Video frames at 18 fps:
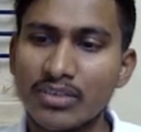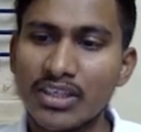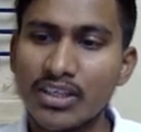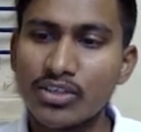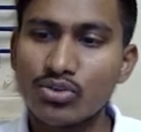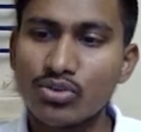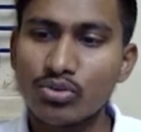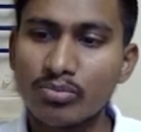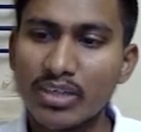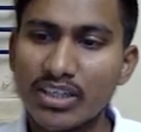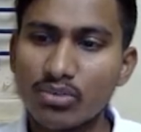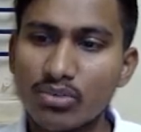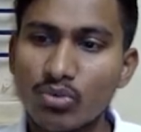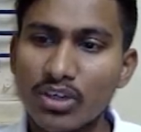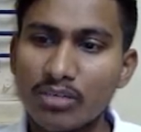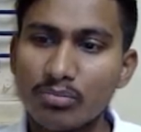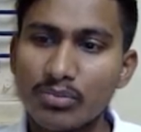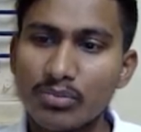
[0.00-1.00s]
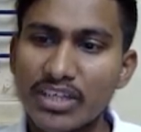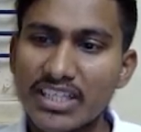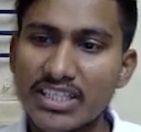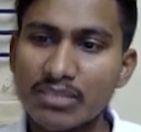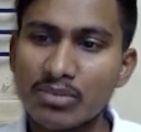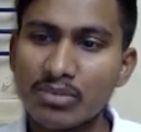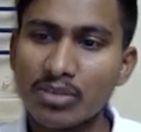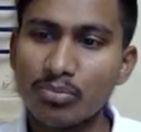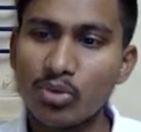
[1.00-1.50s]
So but one
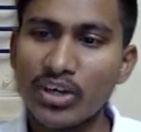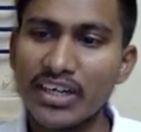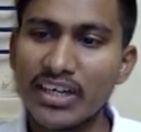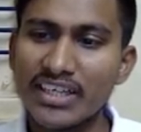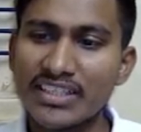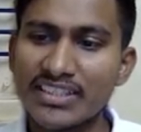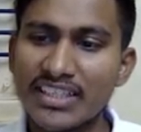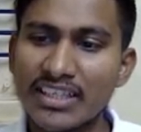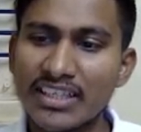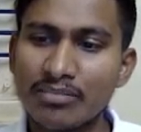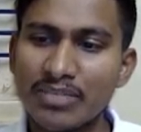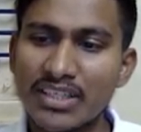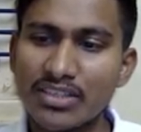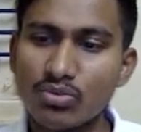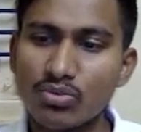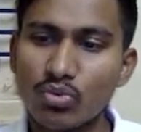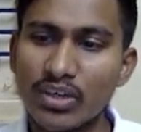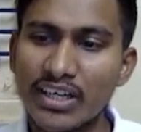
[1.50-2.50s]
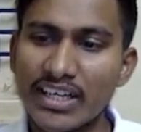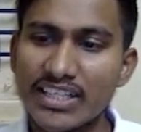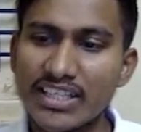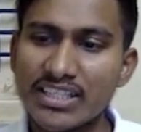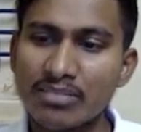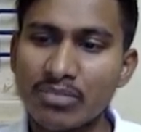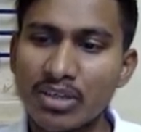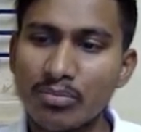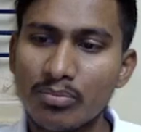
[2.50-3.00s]
decimal point is there, means one
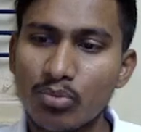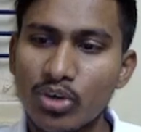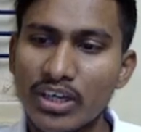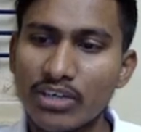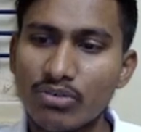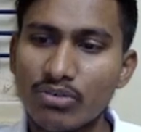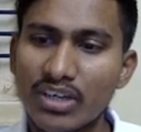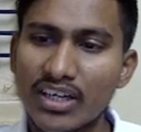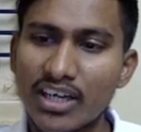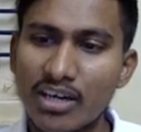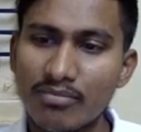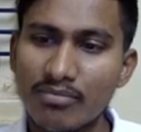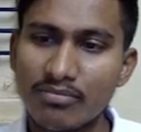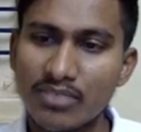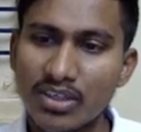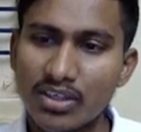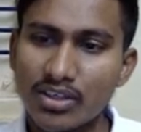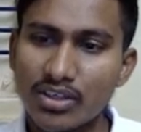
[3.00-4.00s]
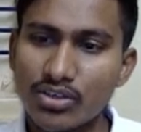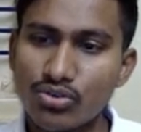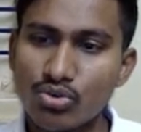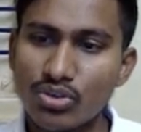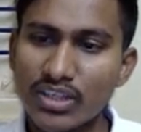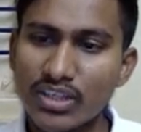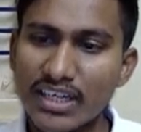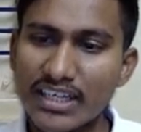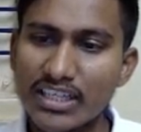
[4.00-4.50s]
decimal point will come. So
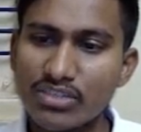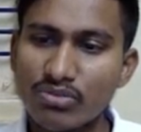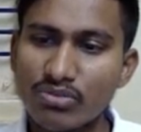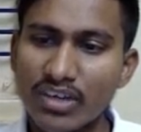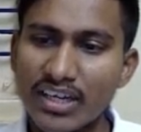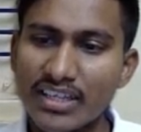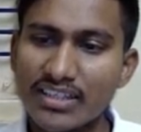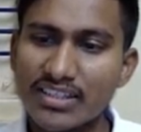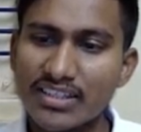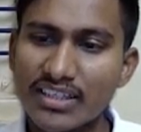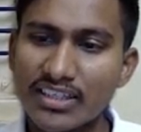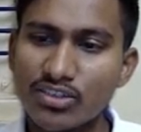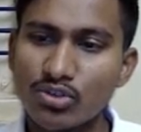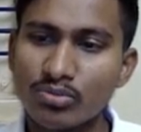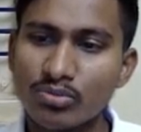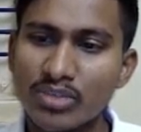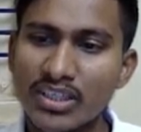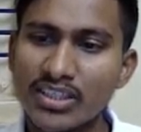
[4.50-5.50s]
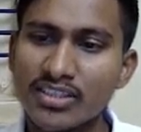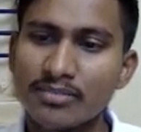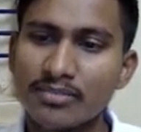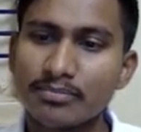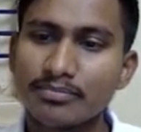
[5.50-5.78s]
that is why answer is how much?